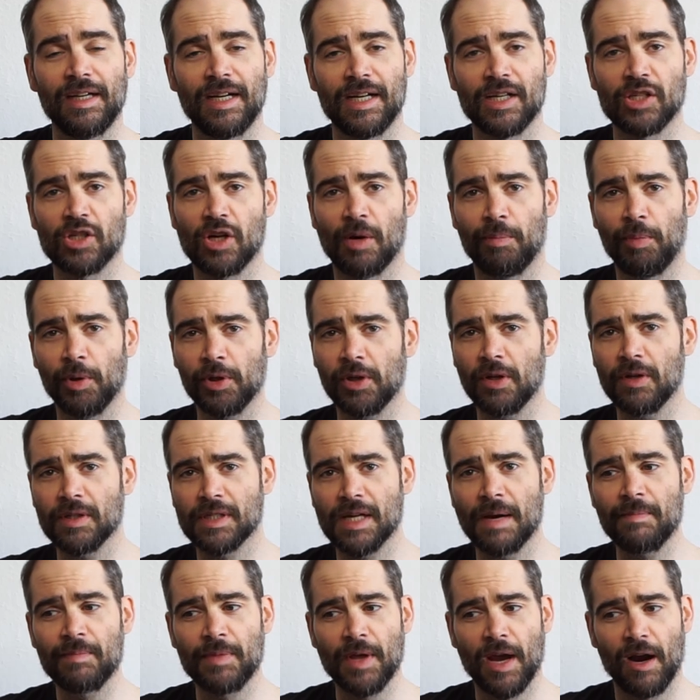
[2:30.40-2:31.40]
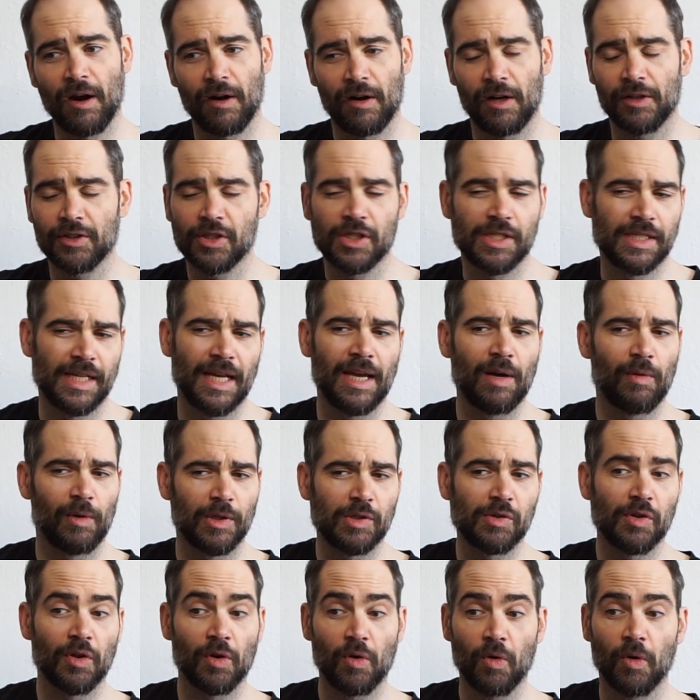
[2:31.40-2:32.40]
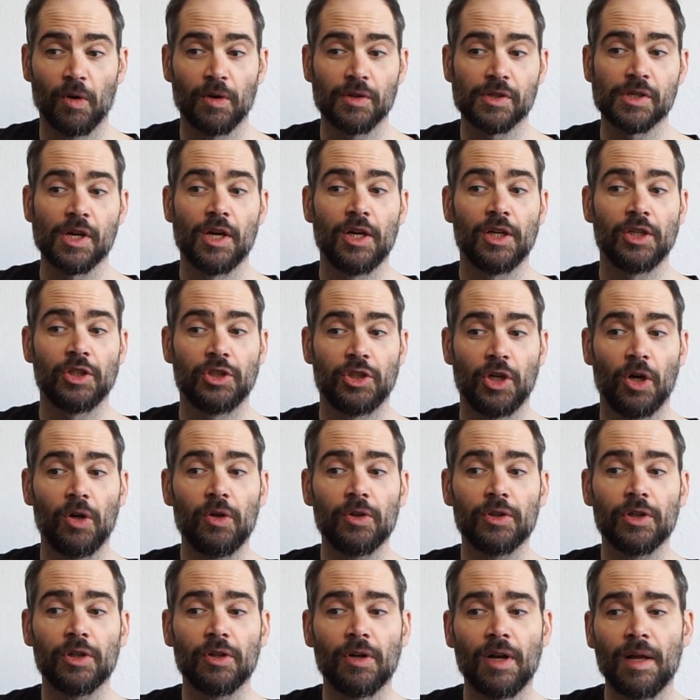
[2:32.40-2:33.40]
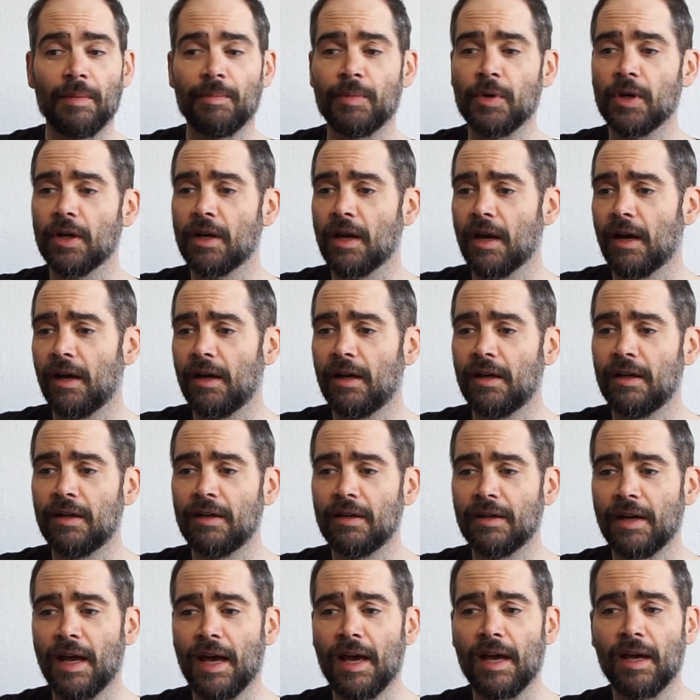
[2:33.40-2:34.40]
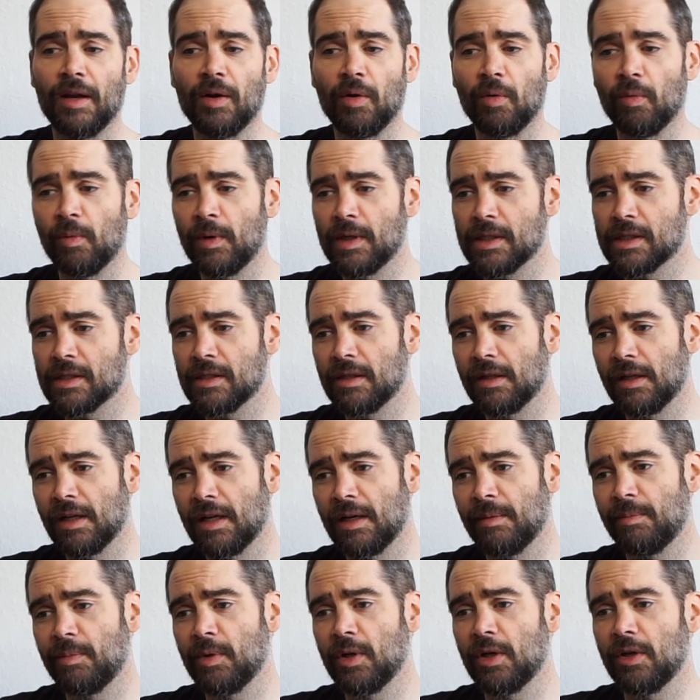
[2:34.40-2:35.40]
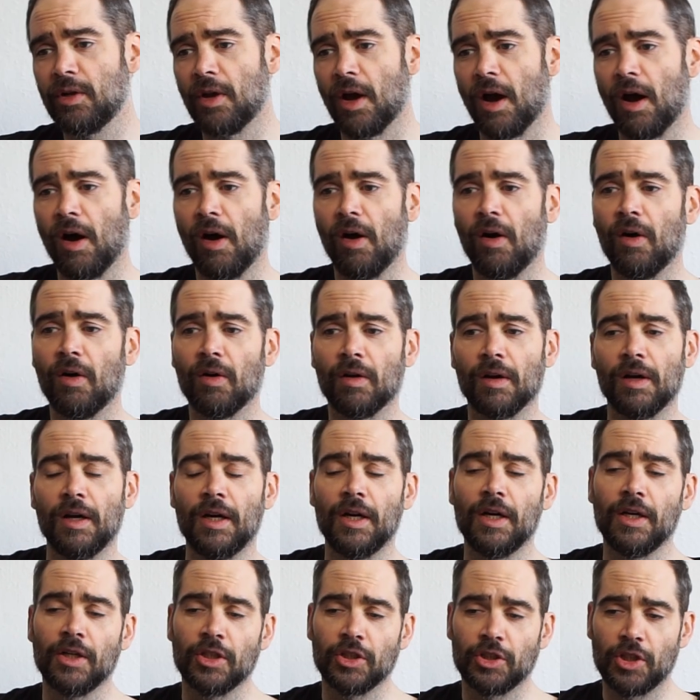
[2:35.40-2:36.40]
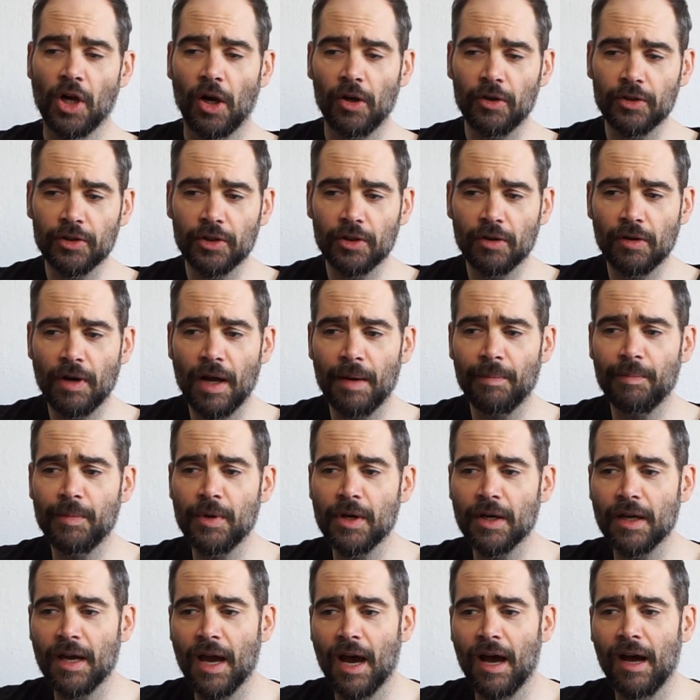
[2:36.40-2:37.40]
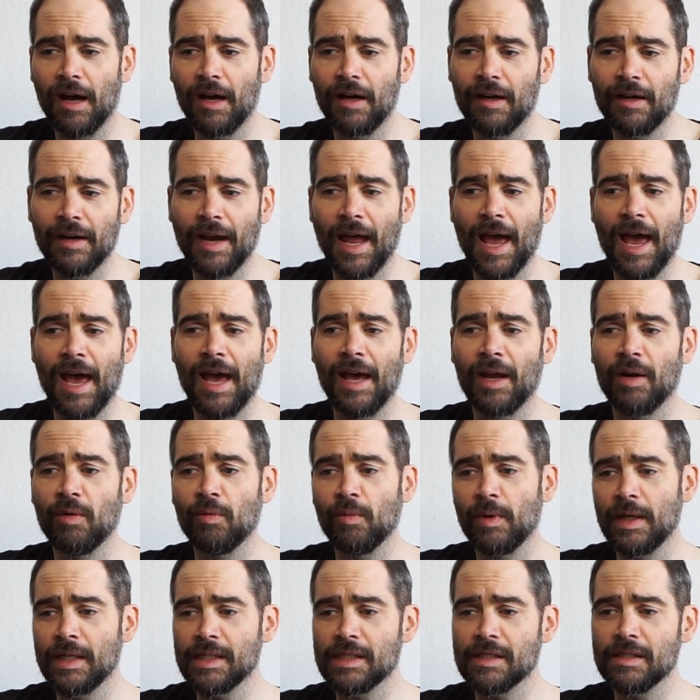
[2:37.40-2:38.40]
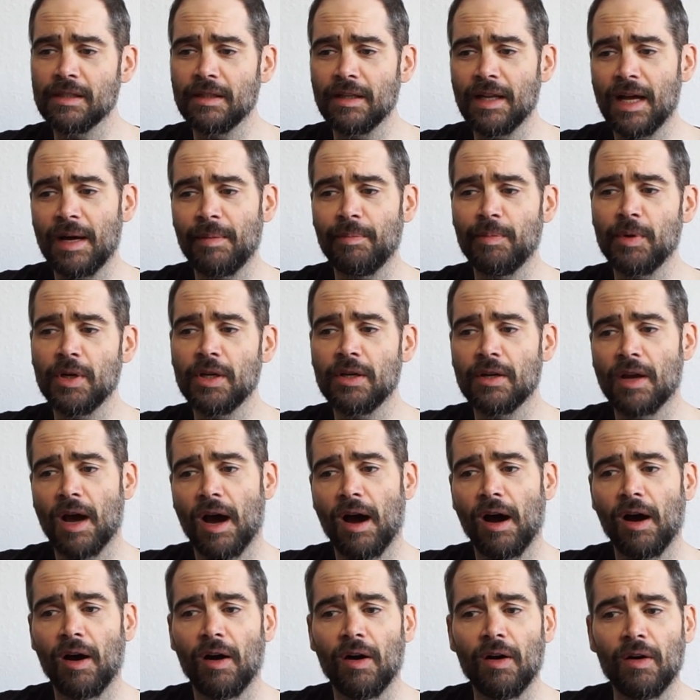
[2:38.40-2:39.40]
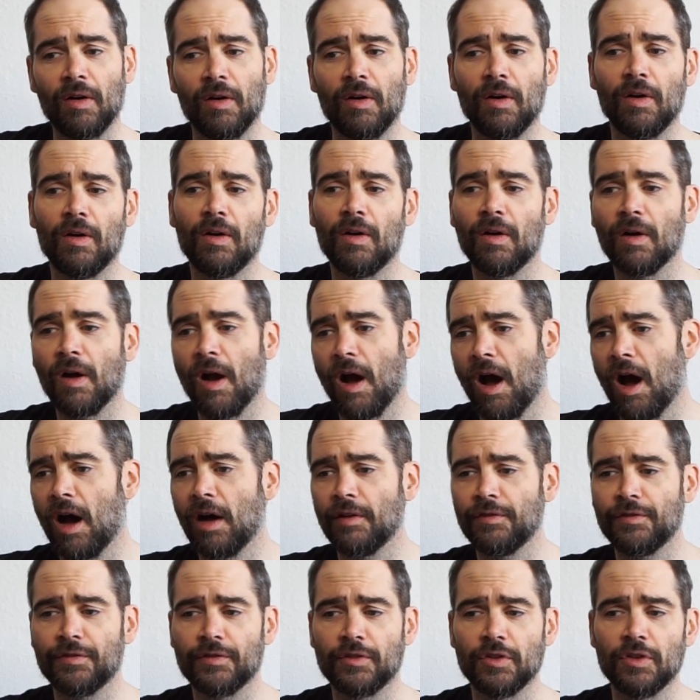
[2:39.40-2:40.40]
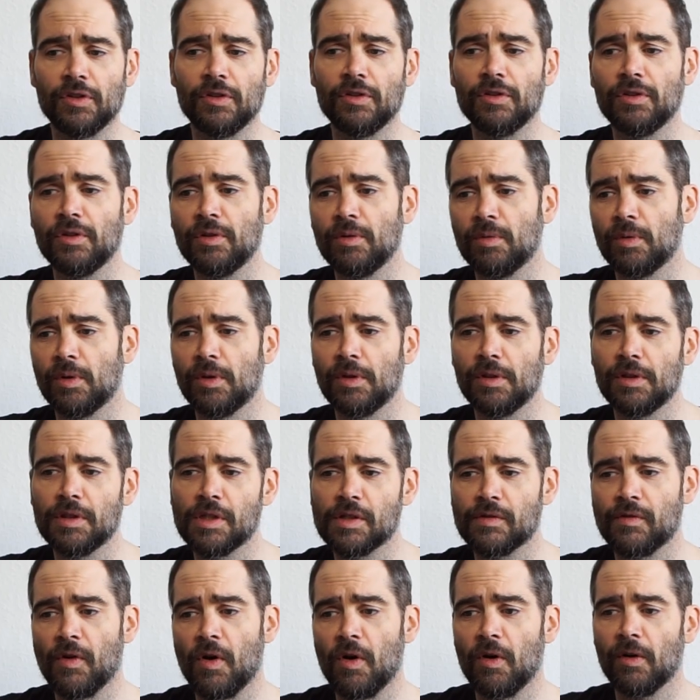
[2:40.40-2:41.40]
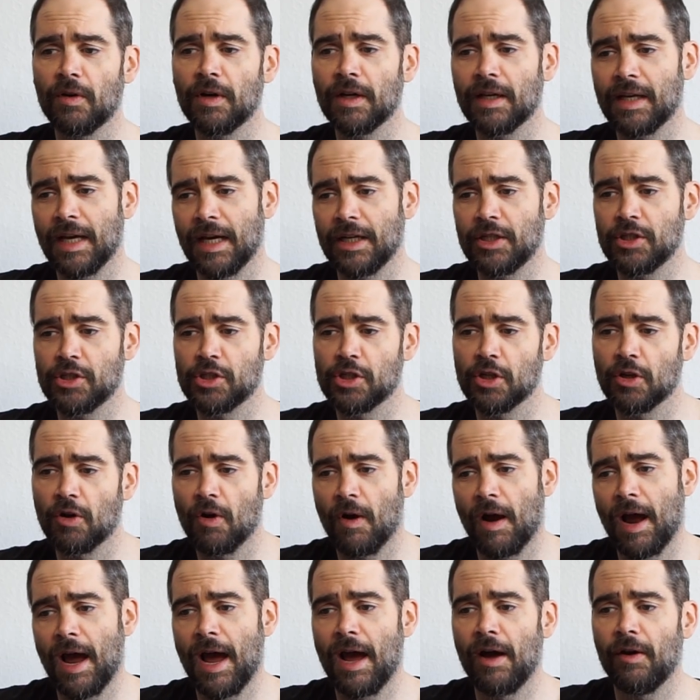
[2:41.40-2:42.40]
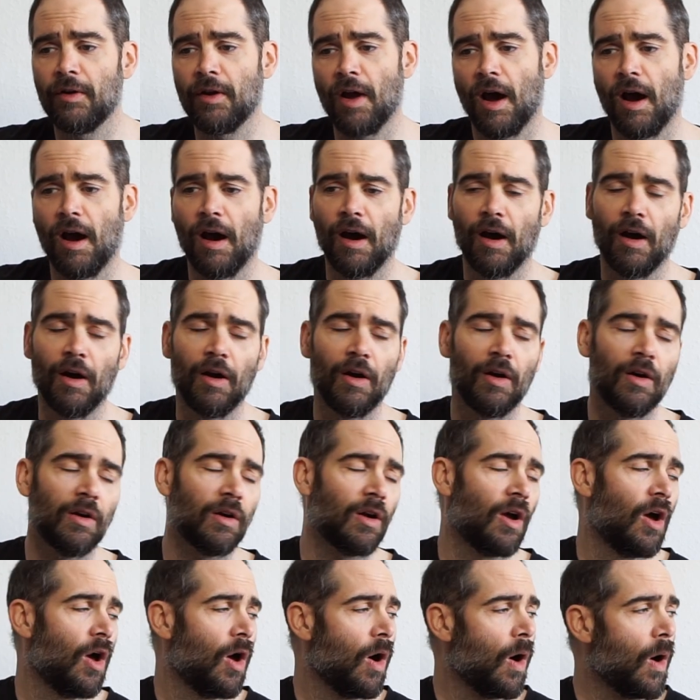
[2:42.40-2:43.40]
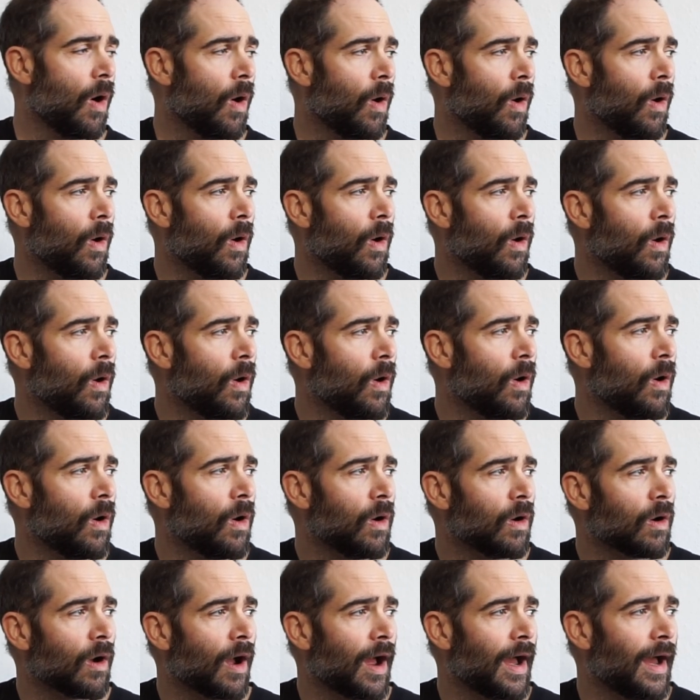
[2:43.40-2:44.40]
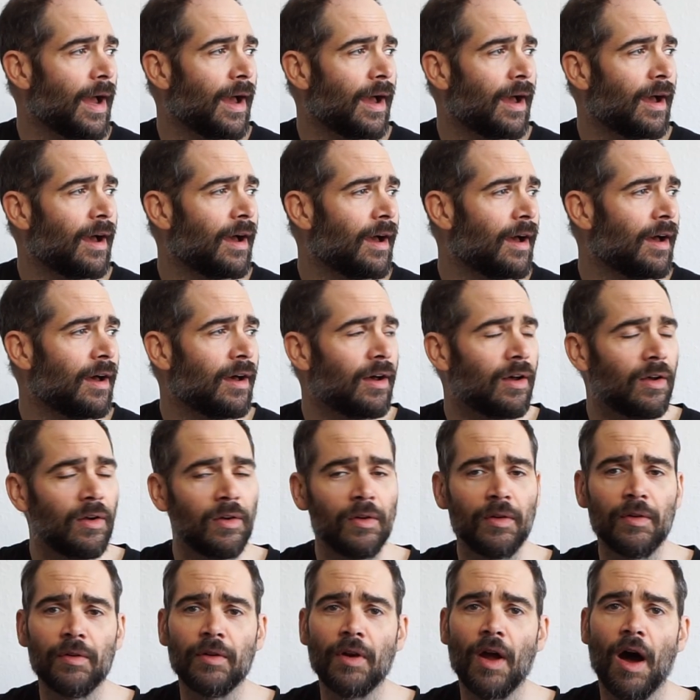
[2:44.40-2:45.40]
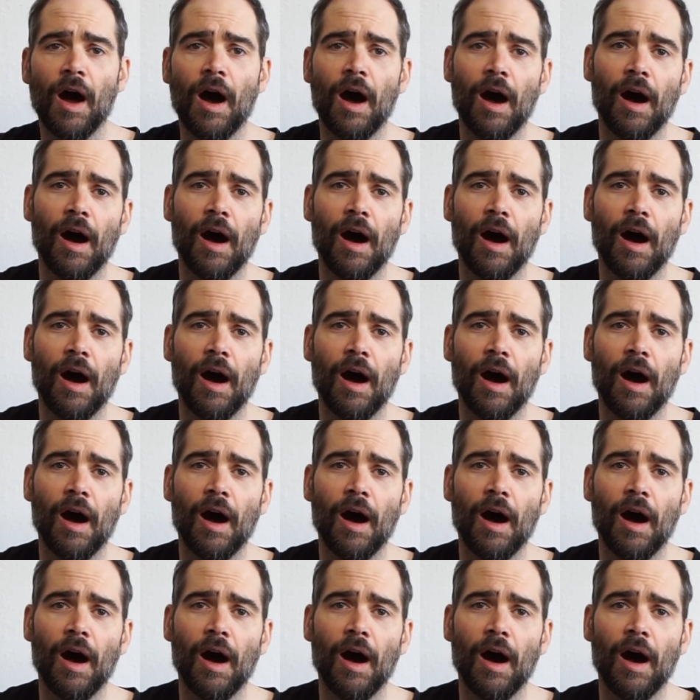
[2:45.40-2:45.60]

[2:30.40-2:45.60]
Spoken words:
So I'll put those up there and I'll just sing it once with the chords. Shoulder up your gun and whistle up your dog. Shoulder up your gun and whistle up your dog. Off to the woods for to catch a groundhog. Oh, groundhog.